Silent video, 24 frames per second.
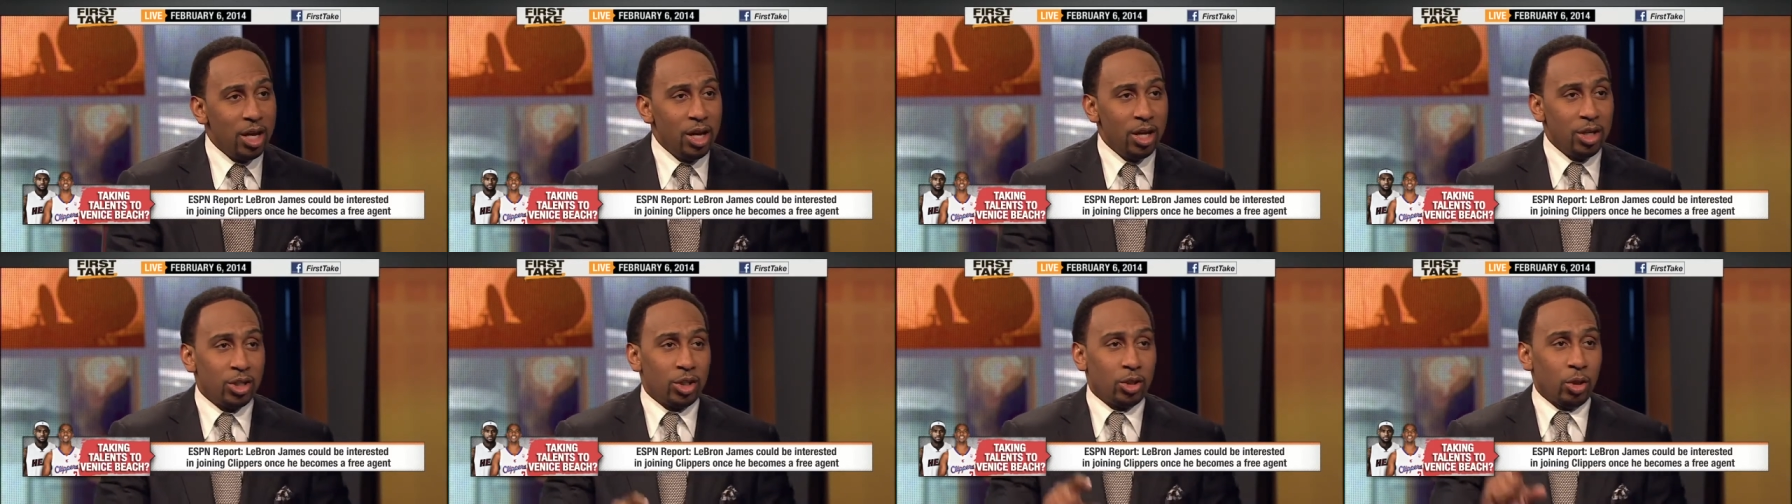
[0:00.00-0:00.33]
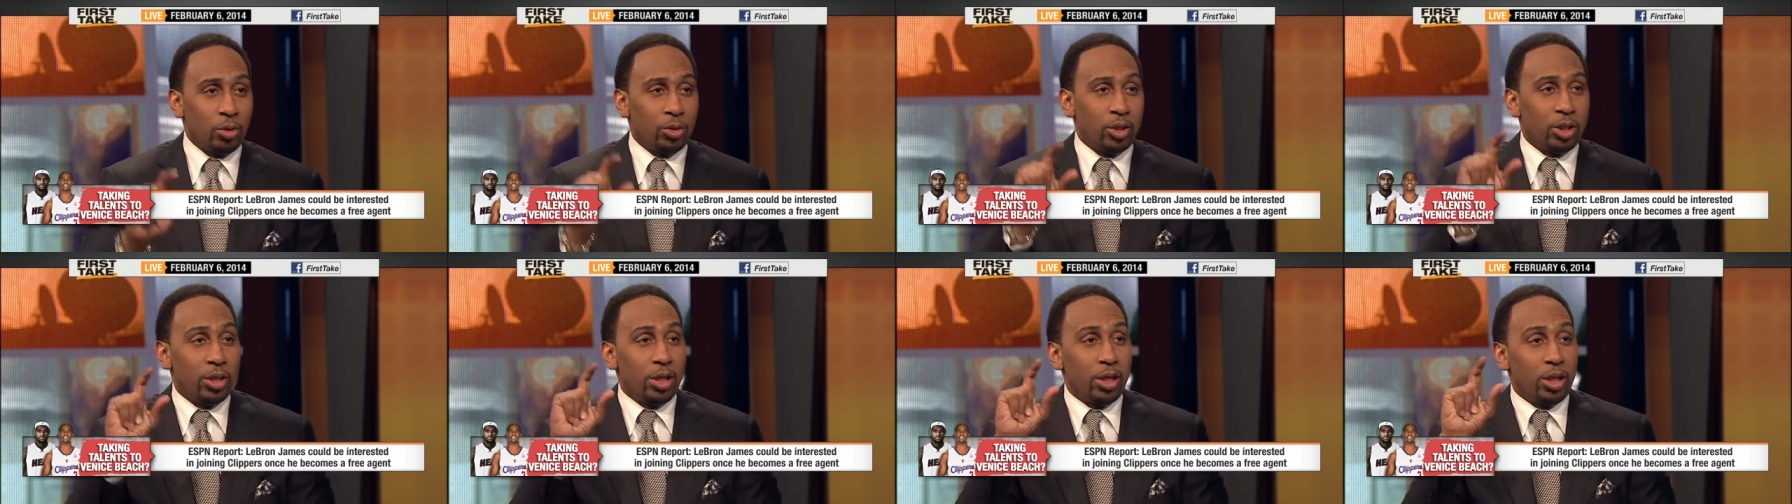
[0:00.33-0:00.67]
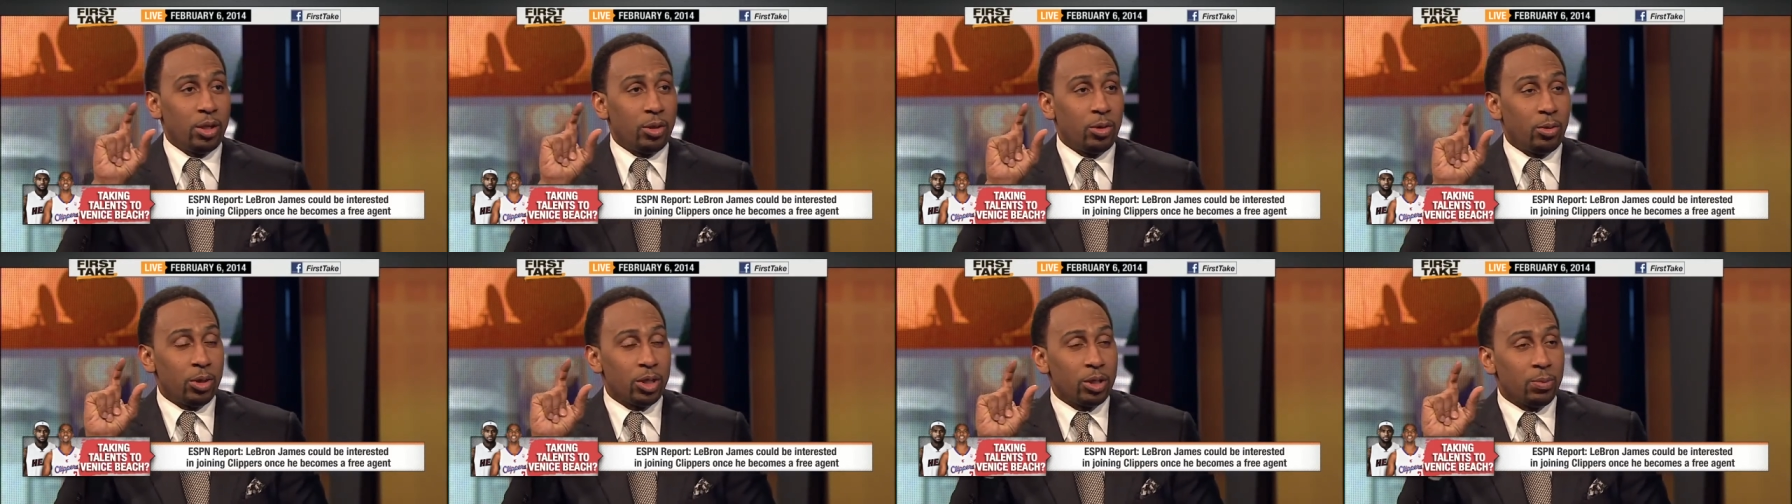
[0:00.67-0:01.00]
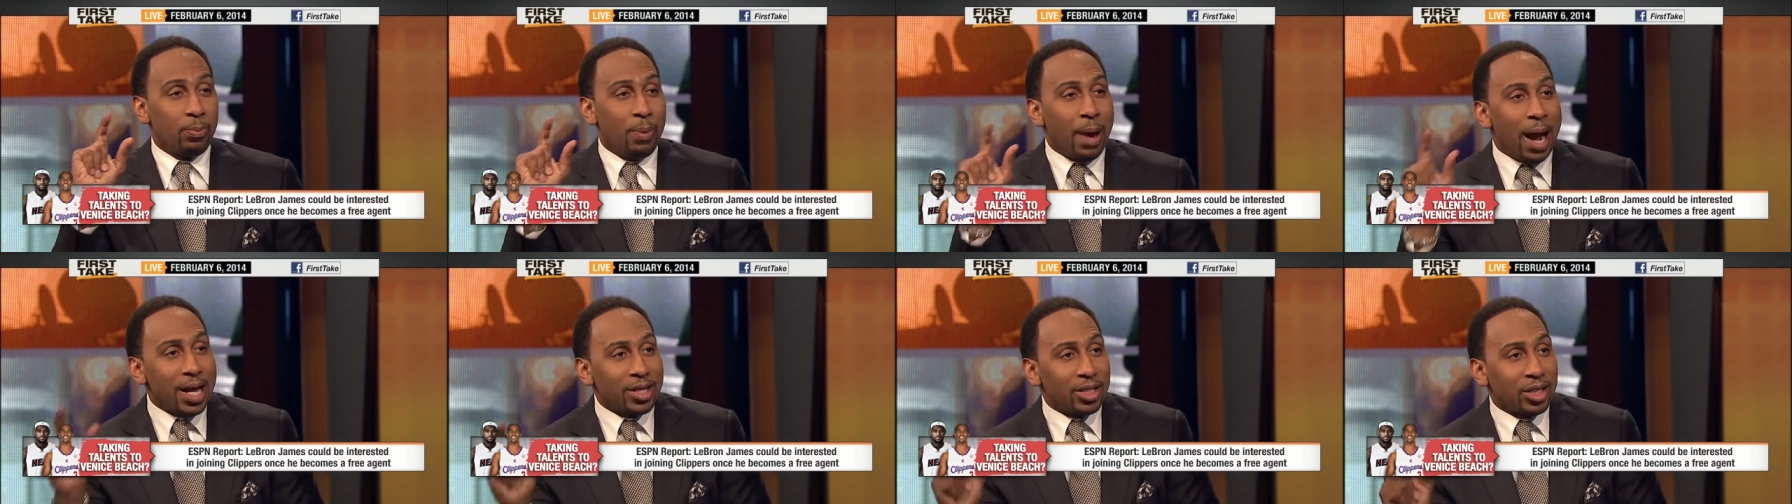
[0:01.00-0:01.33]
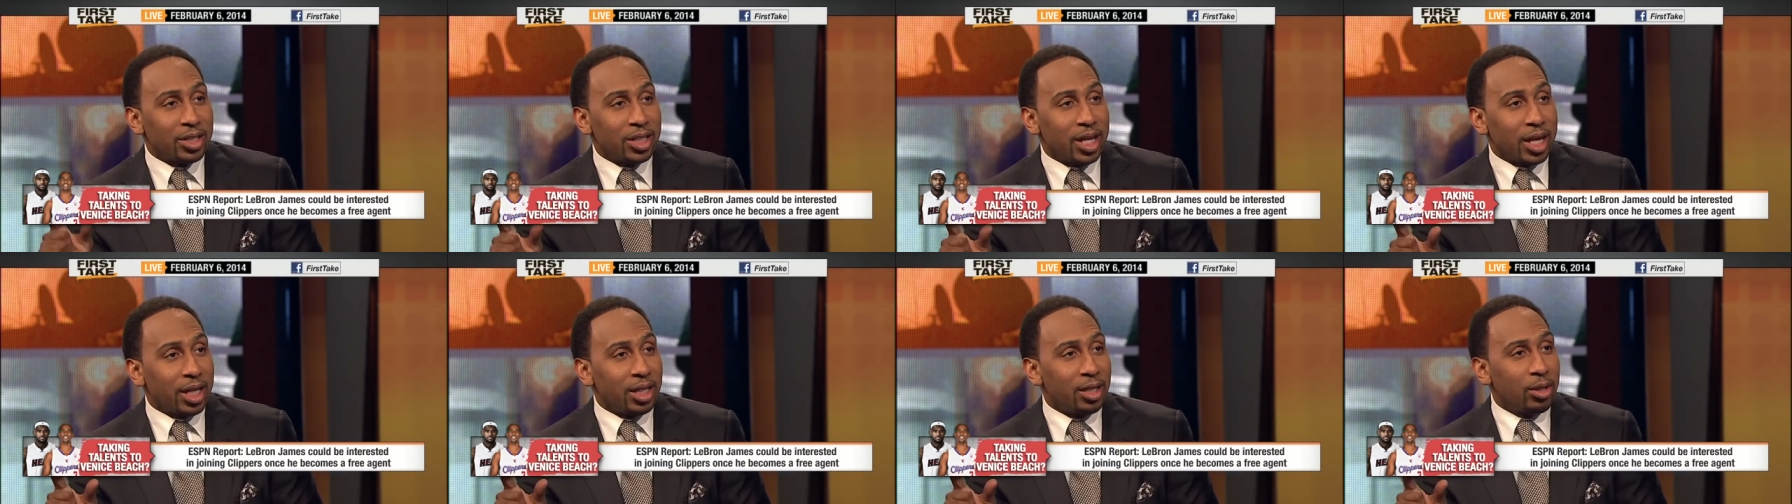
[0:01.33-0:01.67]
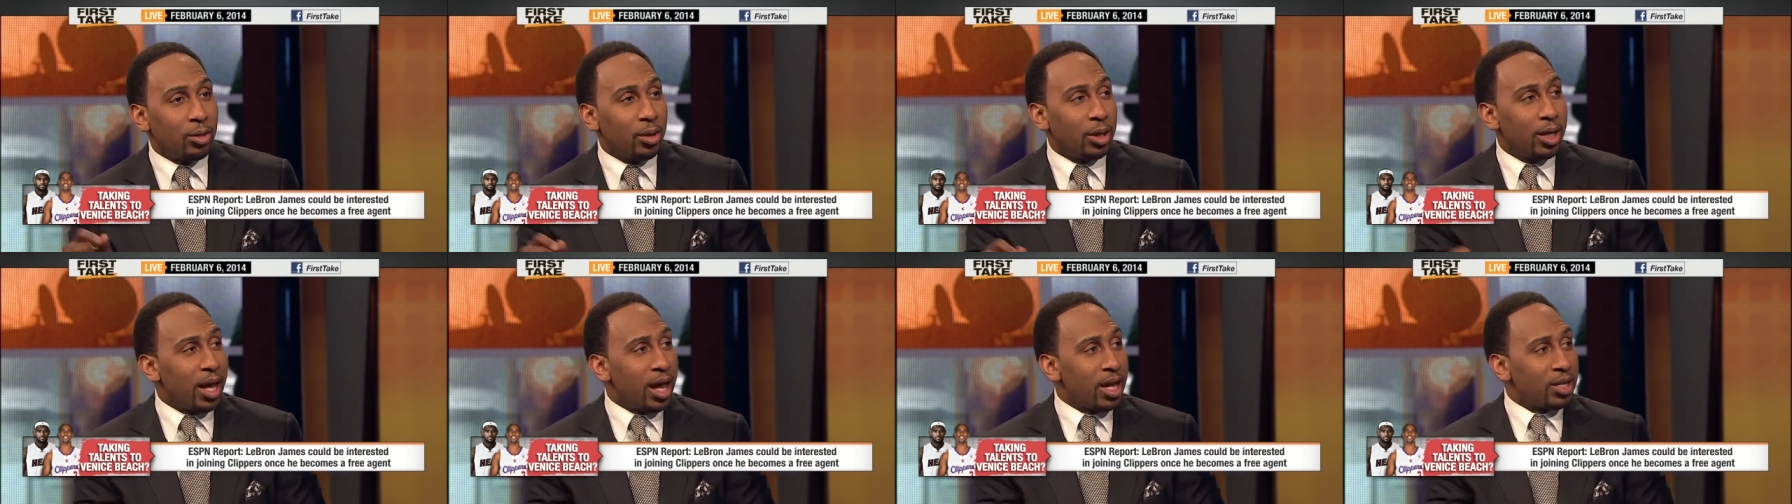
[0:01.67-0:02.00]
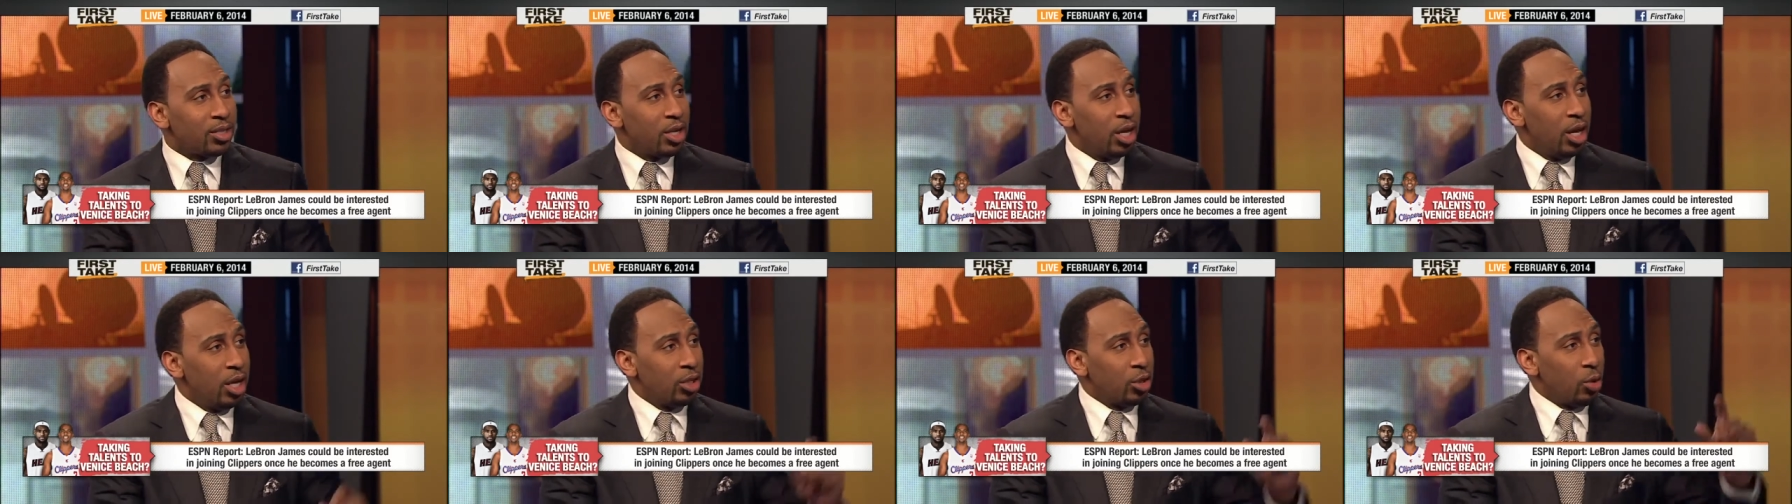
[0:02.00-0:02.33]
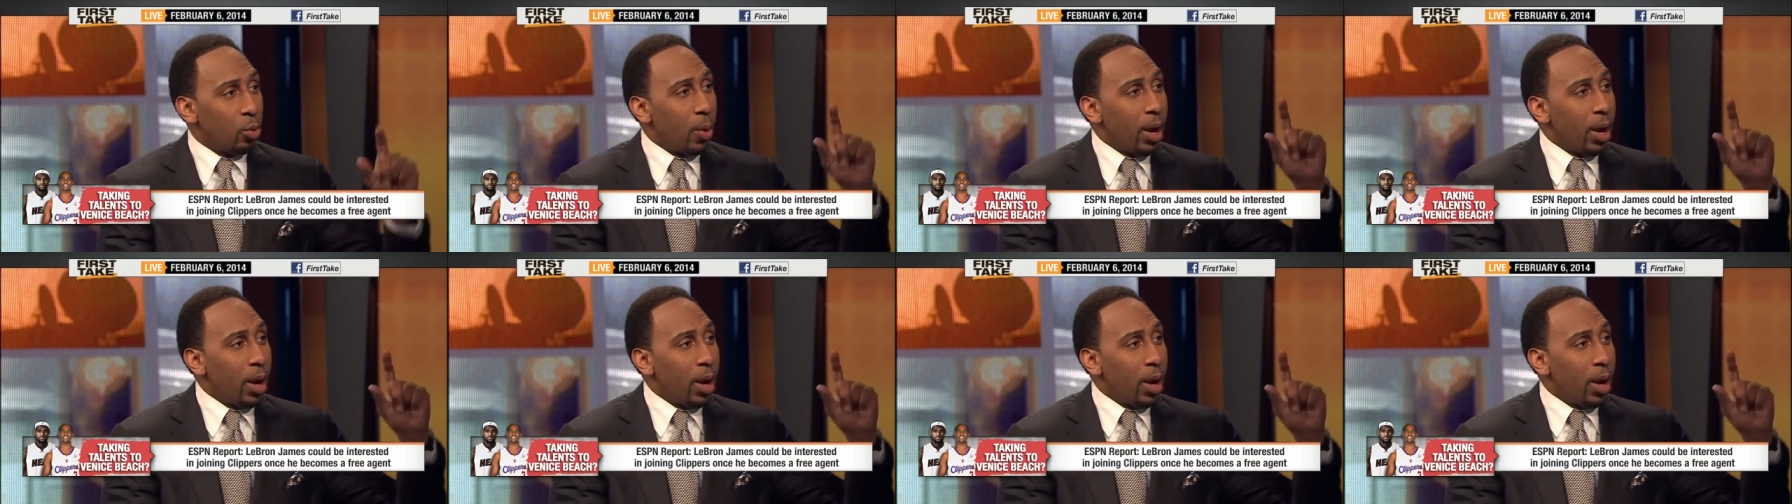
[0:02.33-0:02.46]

So D- Chris Bosh could take a little less, sure.